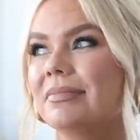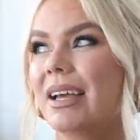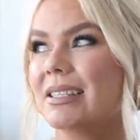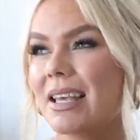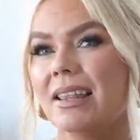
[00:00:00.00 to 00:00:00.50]

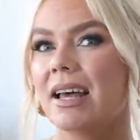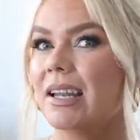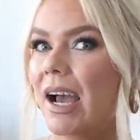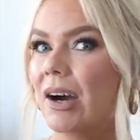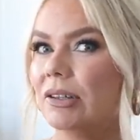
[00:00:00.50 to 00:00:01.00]
I say that
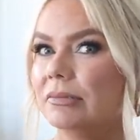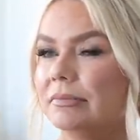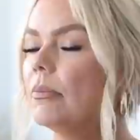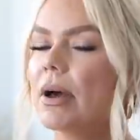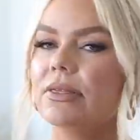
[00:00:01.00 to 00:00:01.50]
now,
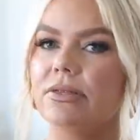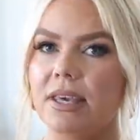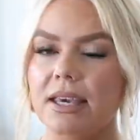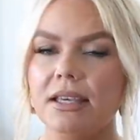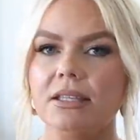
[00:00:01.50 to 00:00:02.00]
but
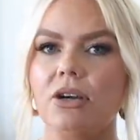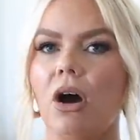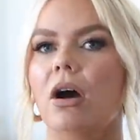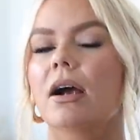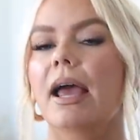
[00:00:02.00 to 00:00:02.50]
these
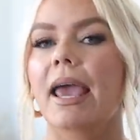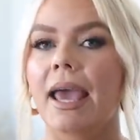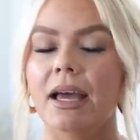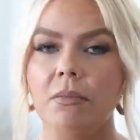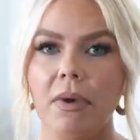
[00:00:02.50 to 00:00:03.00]
are
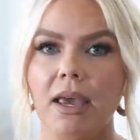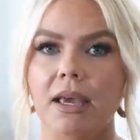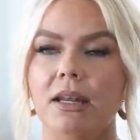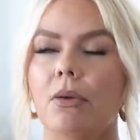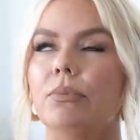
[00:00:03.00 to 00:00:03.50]

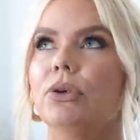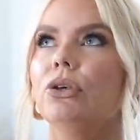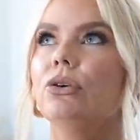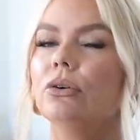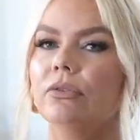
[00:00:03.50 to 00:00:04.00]
handmade,
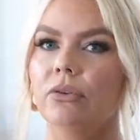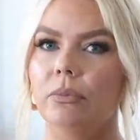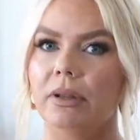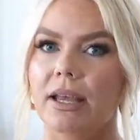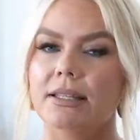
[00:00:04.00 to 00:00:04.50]
beautiful
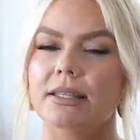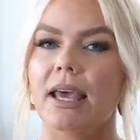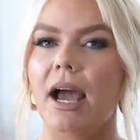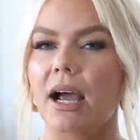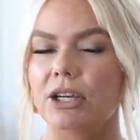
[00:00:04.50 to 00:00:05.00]
plates.
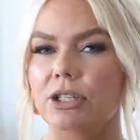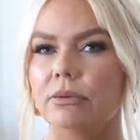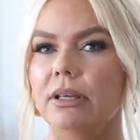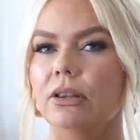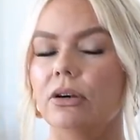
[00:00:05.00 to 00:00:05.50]
They
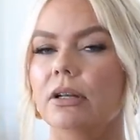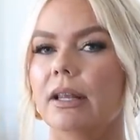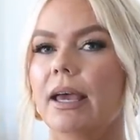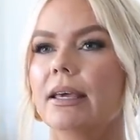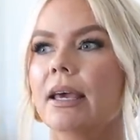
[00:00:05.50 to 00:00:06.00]
actually look
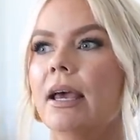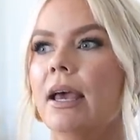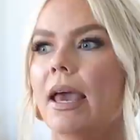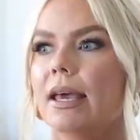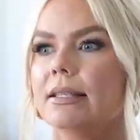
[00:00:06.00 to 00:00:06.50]
like
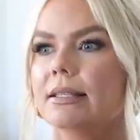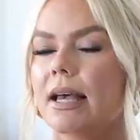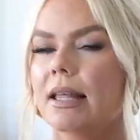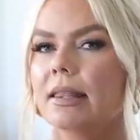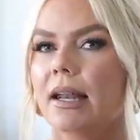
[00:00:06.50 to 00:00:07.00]
a
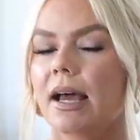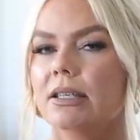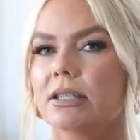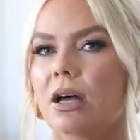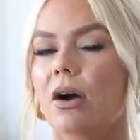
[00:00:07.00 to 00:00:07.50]
set that I
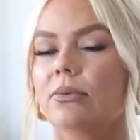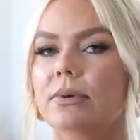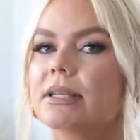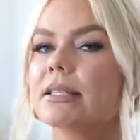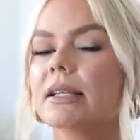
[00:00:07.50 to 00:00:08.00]
saw
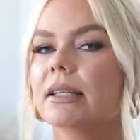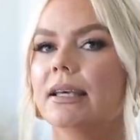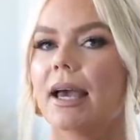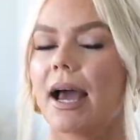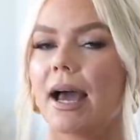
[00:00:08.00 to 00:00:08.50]

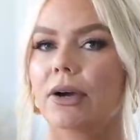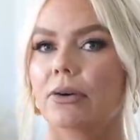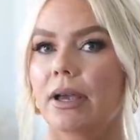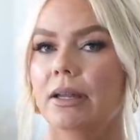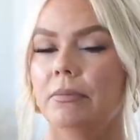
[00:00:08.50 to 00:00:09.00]
recently at
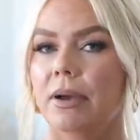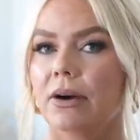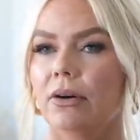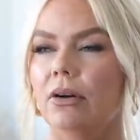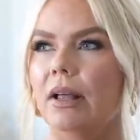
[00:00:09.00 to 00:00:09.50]
Crate &
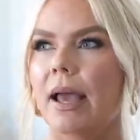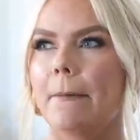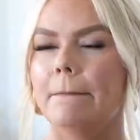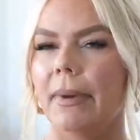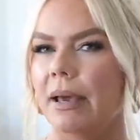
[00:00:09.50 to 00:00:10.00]
Barrel.
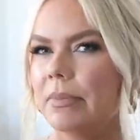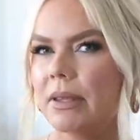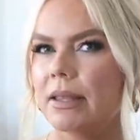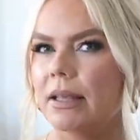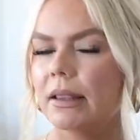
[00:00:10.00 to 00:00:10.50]
It might be
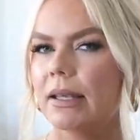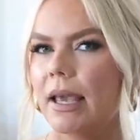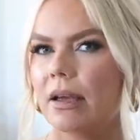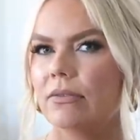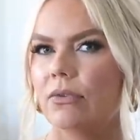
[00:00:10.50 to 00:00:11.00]
the
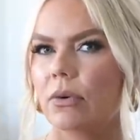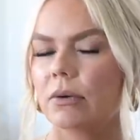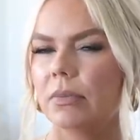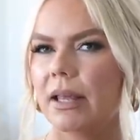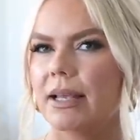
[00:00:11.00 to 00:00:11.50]
Leanne
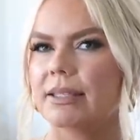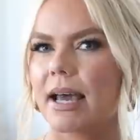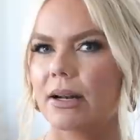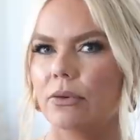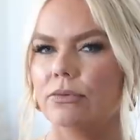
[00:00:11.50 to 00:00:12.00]
Ford plates.
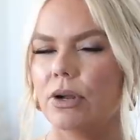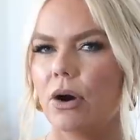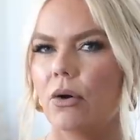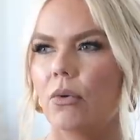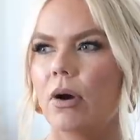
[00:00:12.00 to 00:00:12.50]
I don't
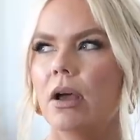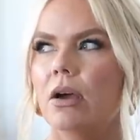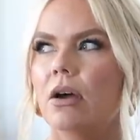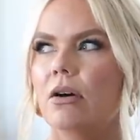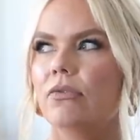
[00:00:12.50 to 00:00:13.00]
know
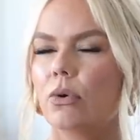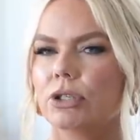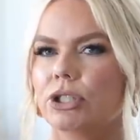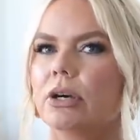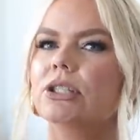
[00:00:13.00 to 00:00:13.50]
for
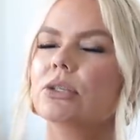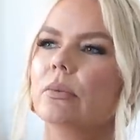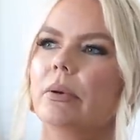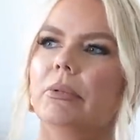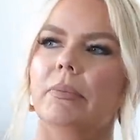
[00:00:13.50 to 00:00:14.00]
sure. I just
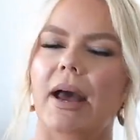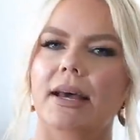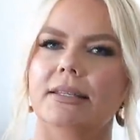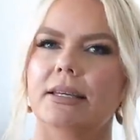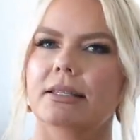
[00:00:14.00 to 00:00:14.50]
remember
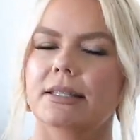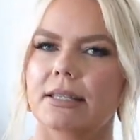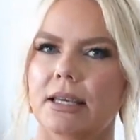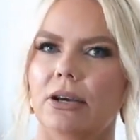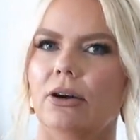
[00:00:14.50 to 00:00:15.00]
passing and
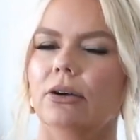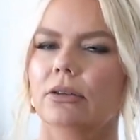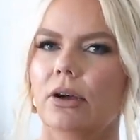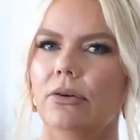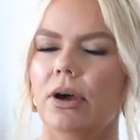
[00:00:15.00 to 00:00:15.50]
seeing her
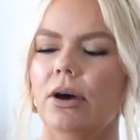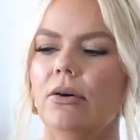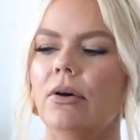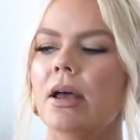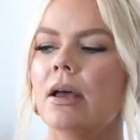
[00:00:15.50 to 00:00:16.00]

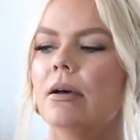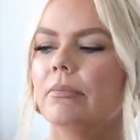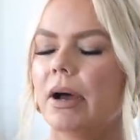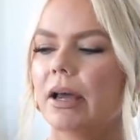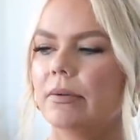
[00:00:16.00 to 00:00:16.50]
logo,
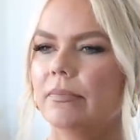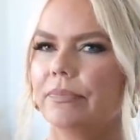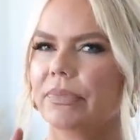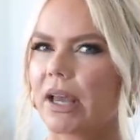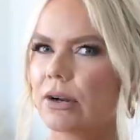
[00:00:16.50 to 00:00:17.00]
but
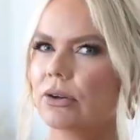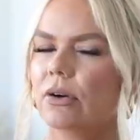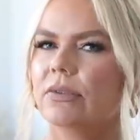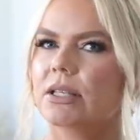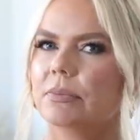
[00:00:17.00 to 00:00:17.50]
I don't
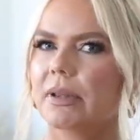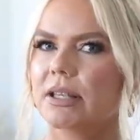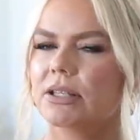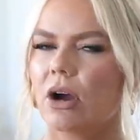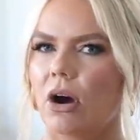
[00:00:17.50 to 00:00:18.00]
know if these
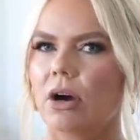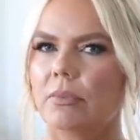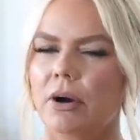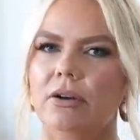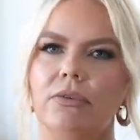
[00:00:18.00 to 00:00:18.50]
plates are
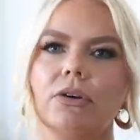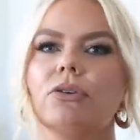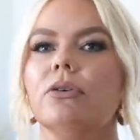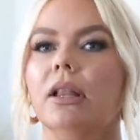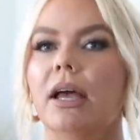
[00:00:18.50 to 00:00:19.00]
part of her
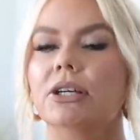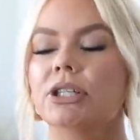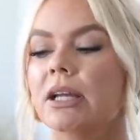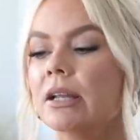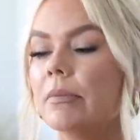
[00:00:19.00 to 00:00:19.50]
new
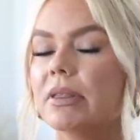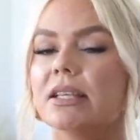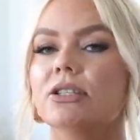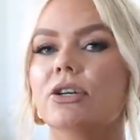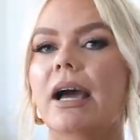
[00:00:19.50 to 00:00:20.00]
collection, but
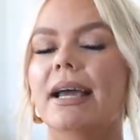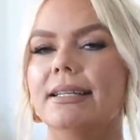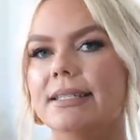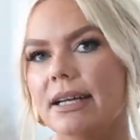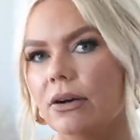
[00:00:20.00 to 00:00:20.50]
these look
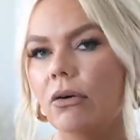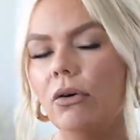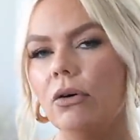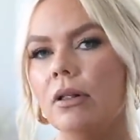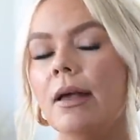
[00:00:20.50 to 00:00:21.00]

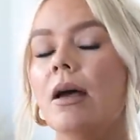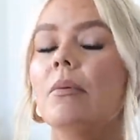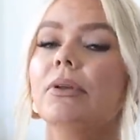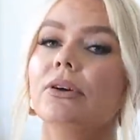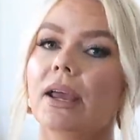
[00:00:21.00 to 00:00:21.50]
identical,
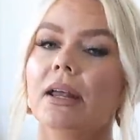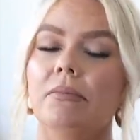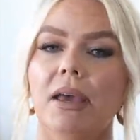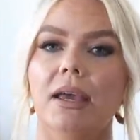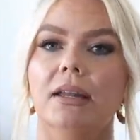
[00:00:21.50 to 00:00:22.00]
but they're
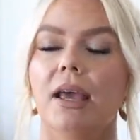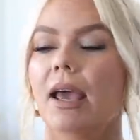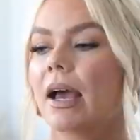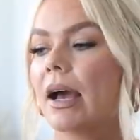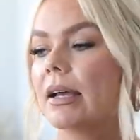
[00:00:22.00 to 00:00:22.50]
handmade
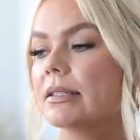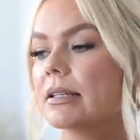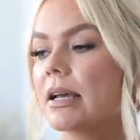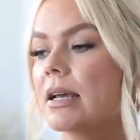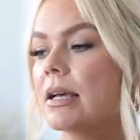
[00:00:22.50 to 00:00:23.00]

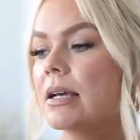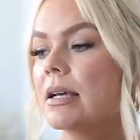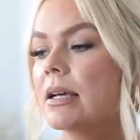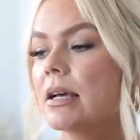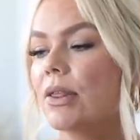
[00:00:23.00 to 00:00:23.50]
and
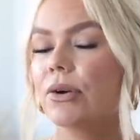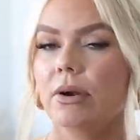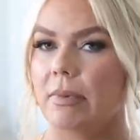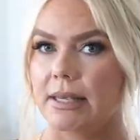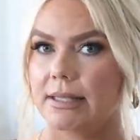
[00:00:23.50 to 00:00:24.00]

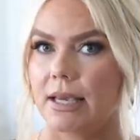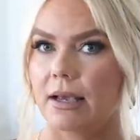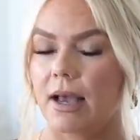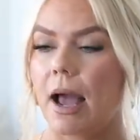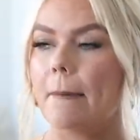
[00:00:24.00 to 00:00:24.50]
they're
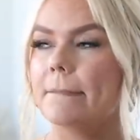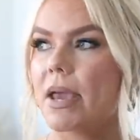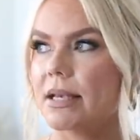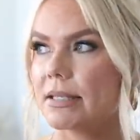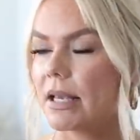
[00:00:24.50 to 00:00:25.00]
amazing.
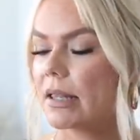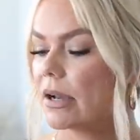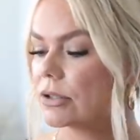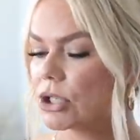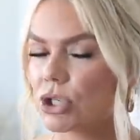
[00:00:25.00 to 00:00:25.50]
Amazing,
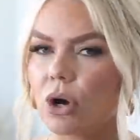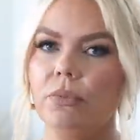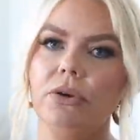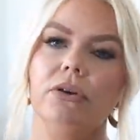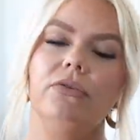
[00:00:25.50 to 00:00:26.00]
they are so
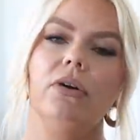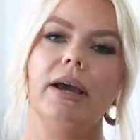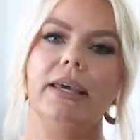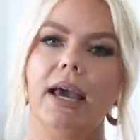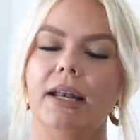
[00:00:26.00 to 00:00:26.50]
beautiful.
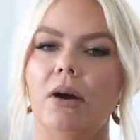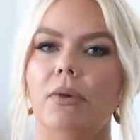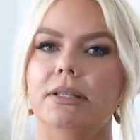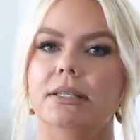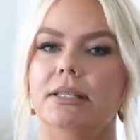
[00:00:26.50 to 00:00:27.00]
I cannot
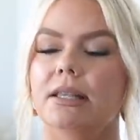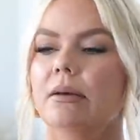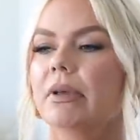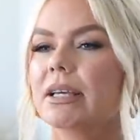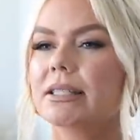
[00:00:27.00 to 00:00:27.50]
wait to see
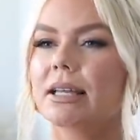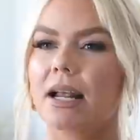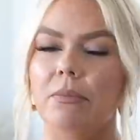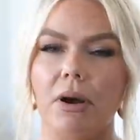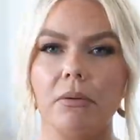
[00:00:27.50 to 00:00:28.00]
them. Like I
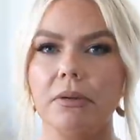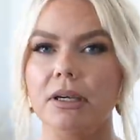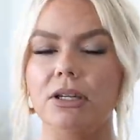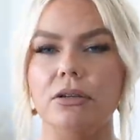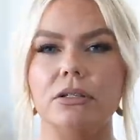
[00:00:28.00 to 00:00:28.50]
I'm probably
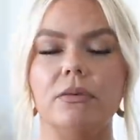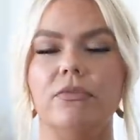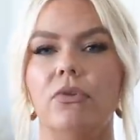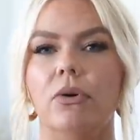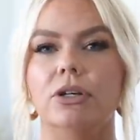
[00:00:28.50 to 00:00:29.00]
gonna use them
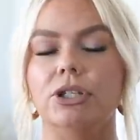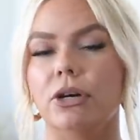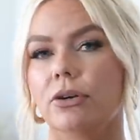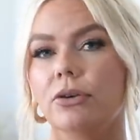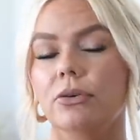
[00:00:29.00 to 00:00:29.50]
for
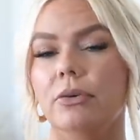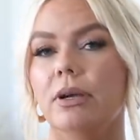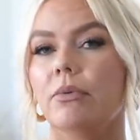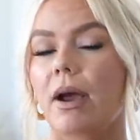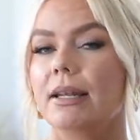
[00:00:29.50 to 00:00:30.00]

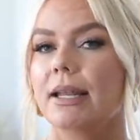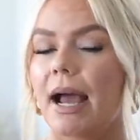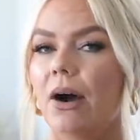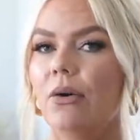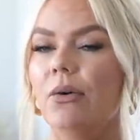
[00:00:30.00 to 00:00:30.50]
charcuterie right
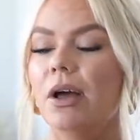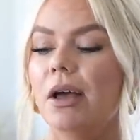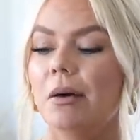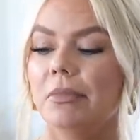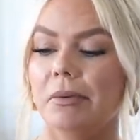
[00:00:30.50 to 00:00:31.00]
now,
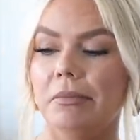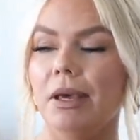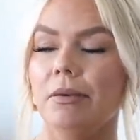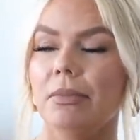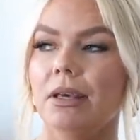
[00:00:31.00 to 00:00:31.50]
but
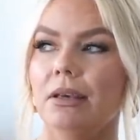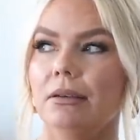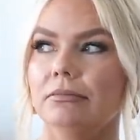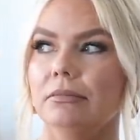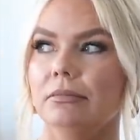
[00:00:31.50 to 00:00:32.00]

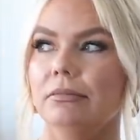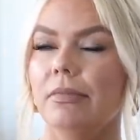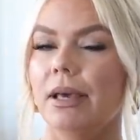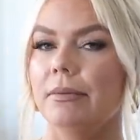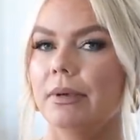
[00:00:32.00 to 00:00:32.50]
maybe
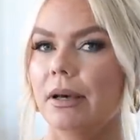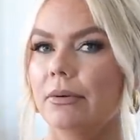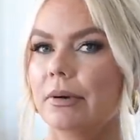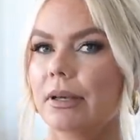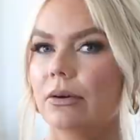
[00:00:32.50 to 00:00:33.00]
I
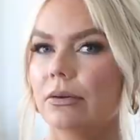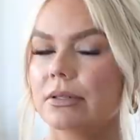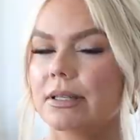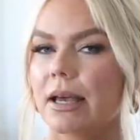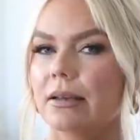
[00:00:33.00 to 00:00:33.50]
will get a whole
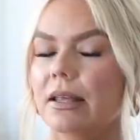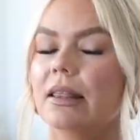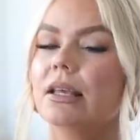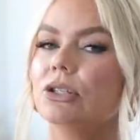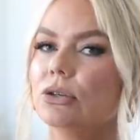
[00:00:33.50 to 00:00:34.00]
set.
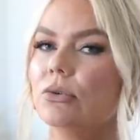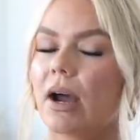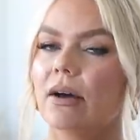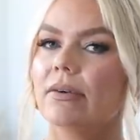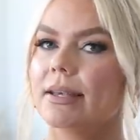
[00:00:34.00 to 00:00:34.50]
And they do
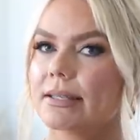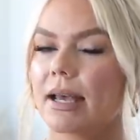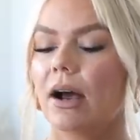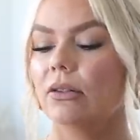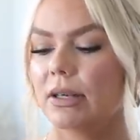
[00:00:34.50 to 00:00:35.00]
have a
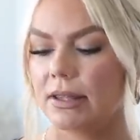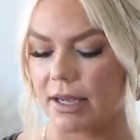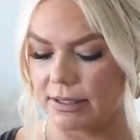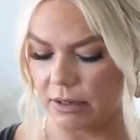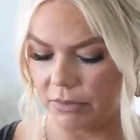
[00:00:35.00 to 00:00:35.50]
set, I'll link
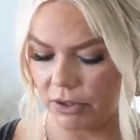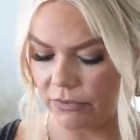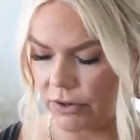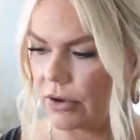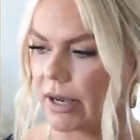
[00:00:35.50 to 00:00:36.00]
that down below
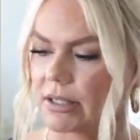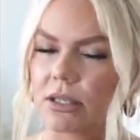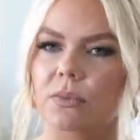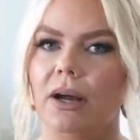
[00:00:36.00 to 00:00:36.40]
for you guys as